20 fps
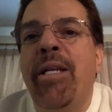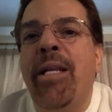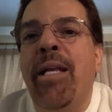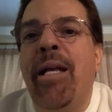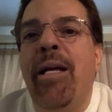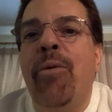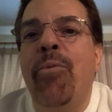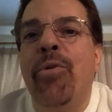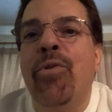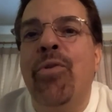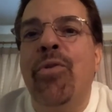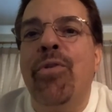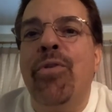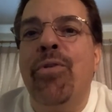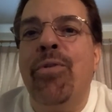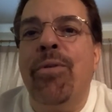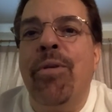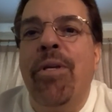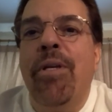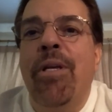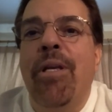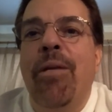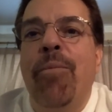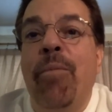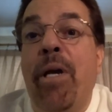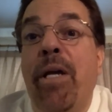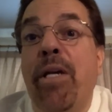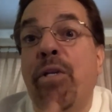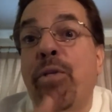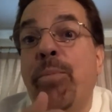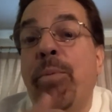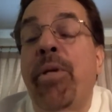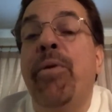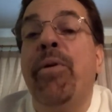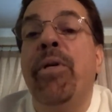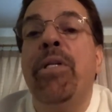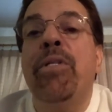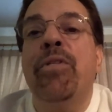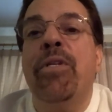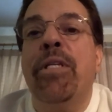now, which is my
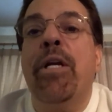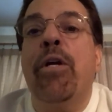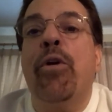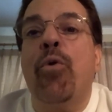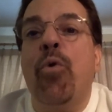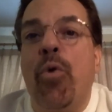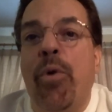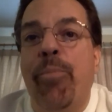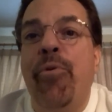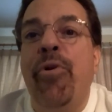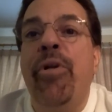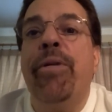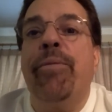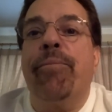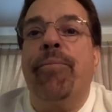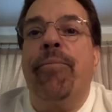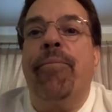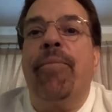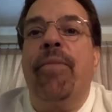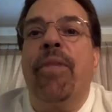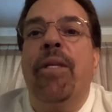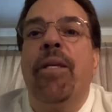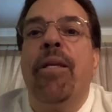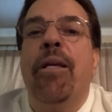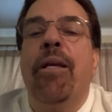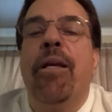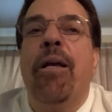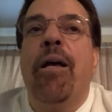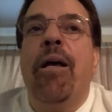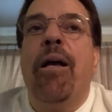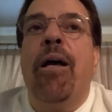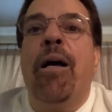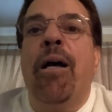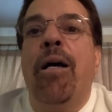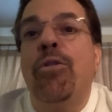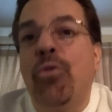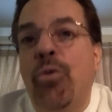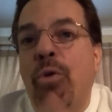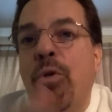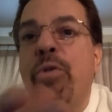experiences at corporate,
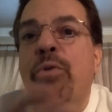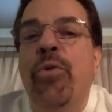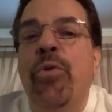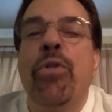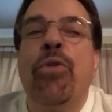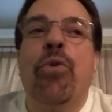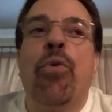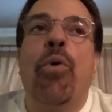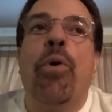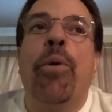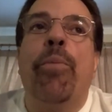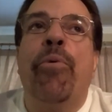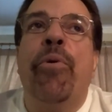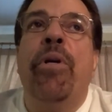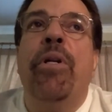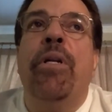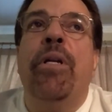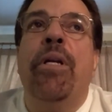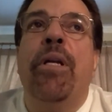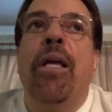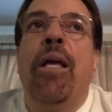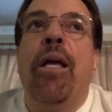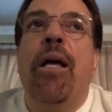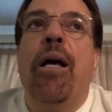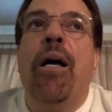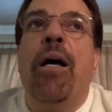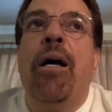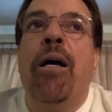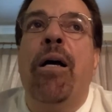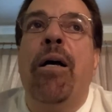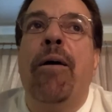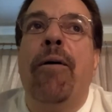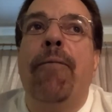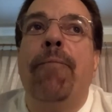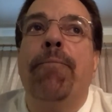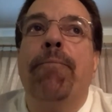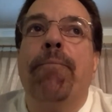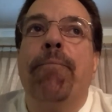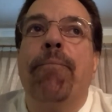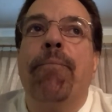uh, Toys R Us corporate.
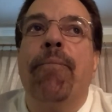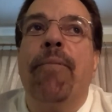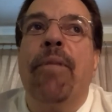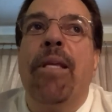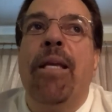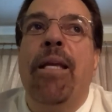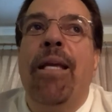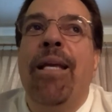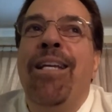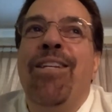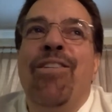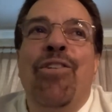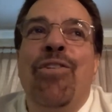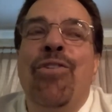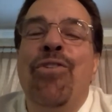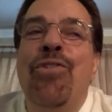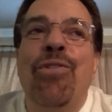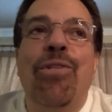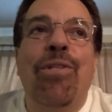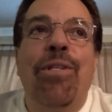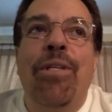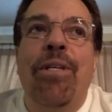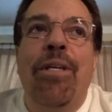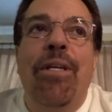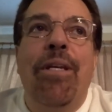Um, and it's just,